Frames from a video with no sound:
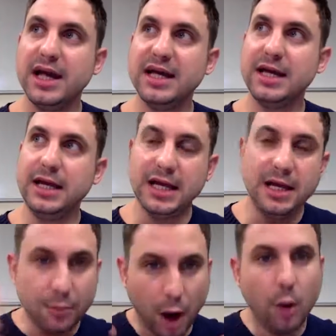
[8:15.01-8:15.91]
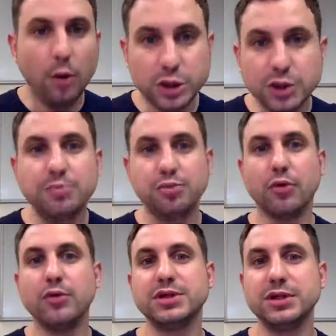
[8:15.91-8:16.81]
It, uh, should
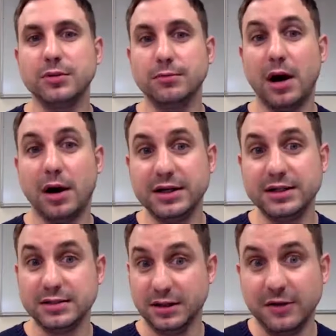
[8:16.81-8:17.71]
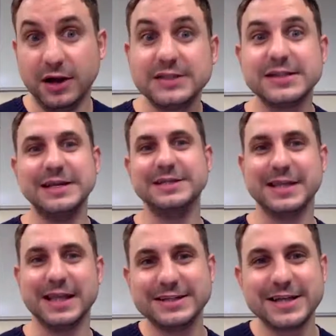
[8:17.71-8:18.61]
broaden your mind if you're listening
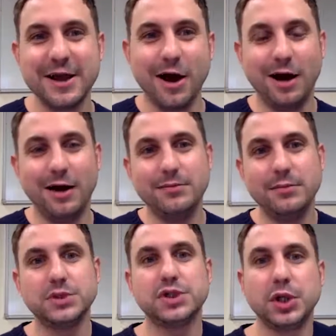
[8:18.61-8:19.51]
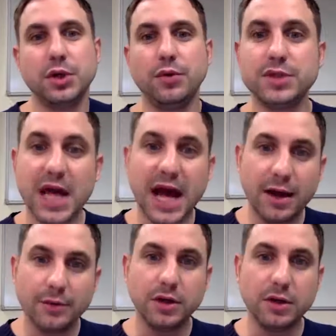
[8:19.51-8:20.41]
to this um, to to
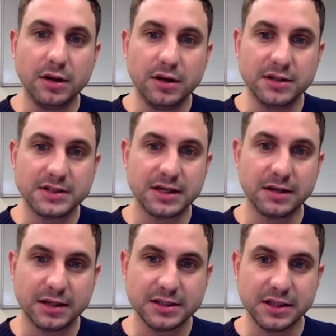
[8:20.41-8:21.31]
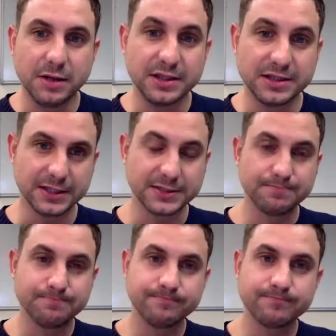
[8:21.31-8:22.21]
how you can consider this in your
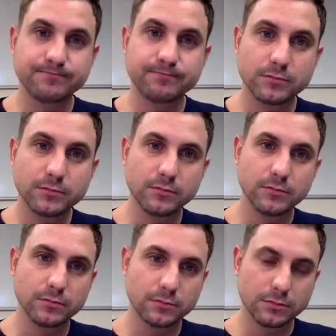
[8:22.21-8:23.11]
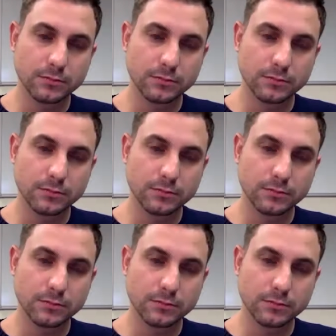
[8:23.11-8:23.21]
business. Cool. Okay,